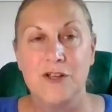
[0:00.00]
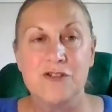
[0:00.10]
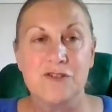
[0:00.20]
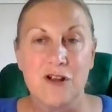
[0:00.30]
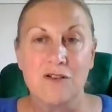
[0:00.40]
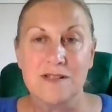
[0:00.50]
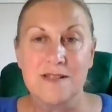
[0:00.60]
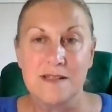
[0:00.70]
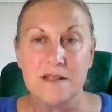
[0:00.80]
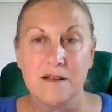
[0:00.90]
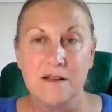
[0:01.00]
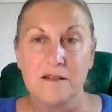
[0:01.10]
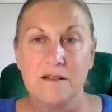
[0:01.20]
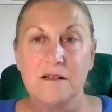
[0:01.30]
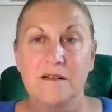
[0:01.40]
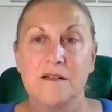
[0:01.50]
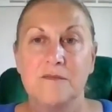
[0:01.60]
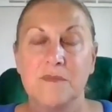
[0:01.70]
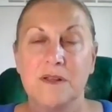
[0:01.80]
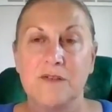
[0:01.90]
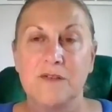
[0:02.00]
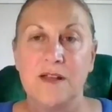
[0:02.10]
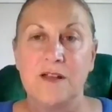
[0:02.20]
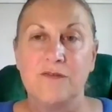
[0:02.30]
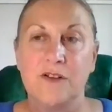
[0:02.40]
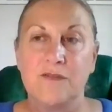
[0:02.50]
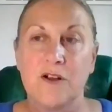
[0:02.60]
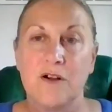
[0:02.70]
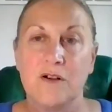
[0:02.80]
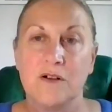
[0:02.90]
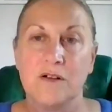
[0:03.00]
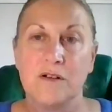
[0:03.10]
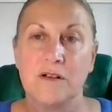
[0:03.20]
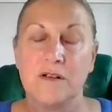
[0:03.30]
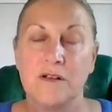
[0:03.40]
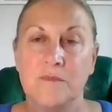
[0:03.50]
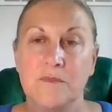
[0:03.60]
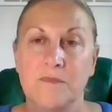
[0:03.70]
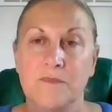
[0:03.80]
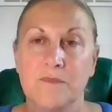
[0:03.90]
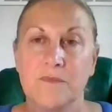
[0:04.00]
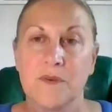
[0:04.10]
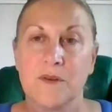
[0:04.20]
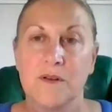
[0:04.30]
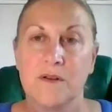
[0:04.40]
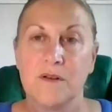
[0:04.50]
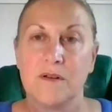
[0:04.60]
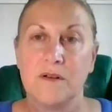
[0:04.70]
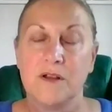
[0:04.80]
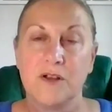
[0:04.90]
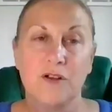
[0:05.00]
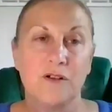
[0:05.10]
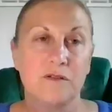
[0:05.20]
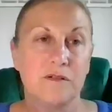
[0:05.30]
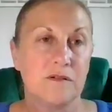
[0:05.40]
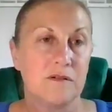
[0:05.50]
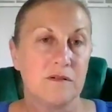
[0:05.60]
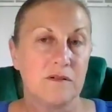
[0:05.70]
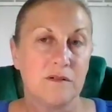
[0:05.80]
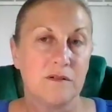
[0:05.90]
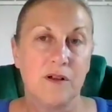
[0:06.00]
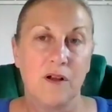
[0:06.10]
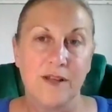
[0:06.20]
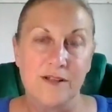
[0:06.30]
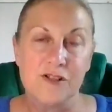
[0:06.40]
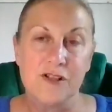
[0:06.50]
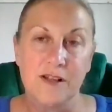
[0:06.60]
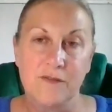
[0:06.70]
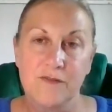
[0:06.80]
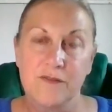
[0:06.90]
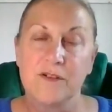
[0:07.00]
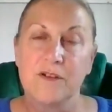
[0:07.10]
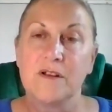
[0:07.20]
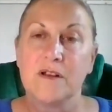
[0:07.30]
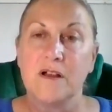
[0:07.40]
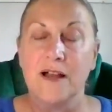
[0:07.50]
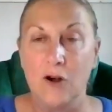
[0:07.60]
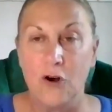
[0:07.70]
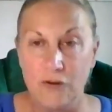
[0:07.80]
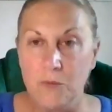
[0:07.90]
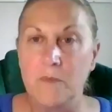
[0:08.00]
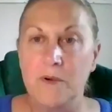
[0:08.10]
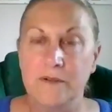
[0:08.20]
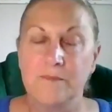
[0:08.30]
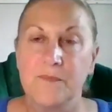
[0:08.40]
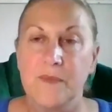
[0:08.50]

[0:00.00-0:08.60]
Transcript: you should consider if you've got a girl on Inchiniv or a woman.